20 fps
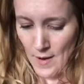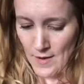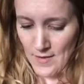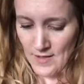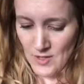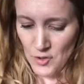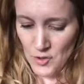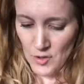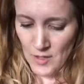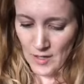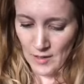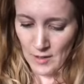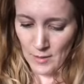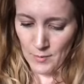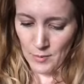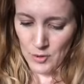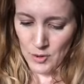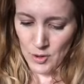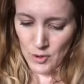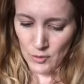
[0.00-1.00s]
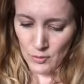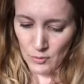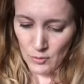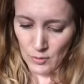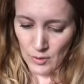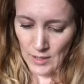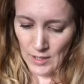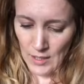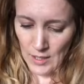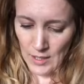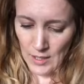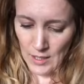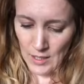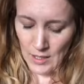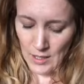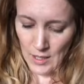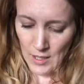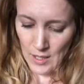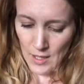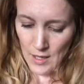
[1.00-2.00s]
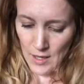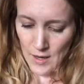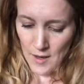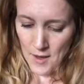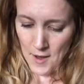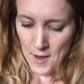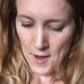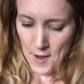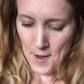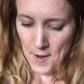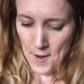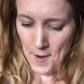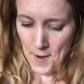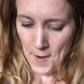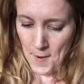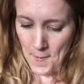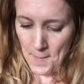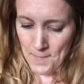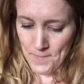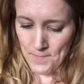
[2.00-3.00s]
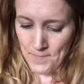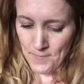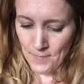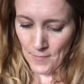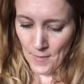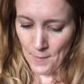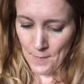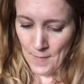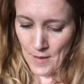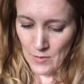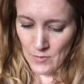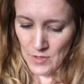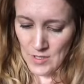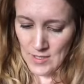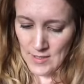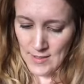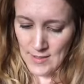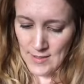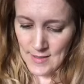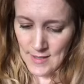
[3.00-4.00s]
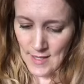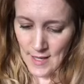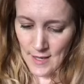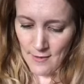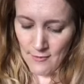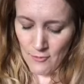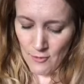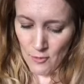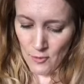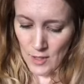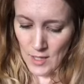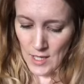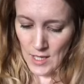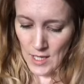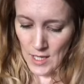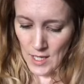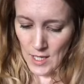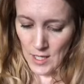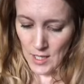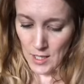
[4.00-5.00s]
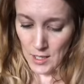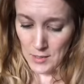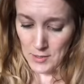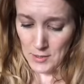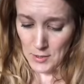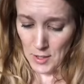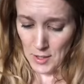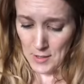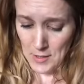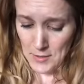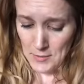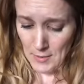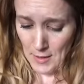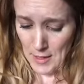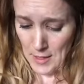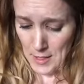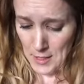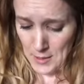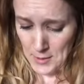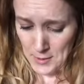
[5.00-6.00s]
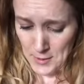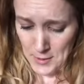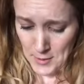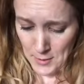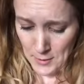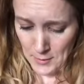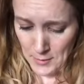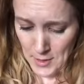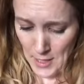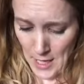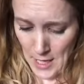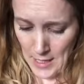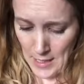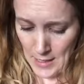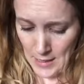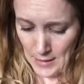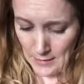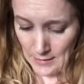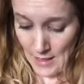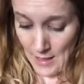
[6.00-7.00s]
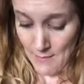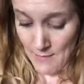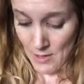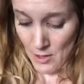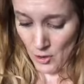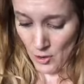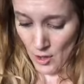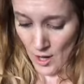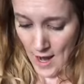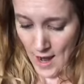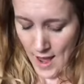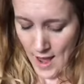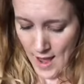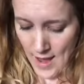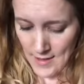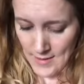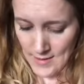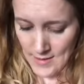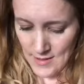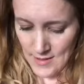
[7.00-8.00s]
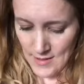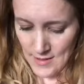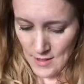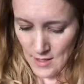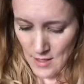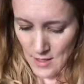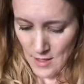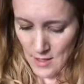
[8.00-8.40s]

citronella, patchouli, mountain savory. Sorry, this writing is so tiny. Lemongrass,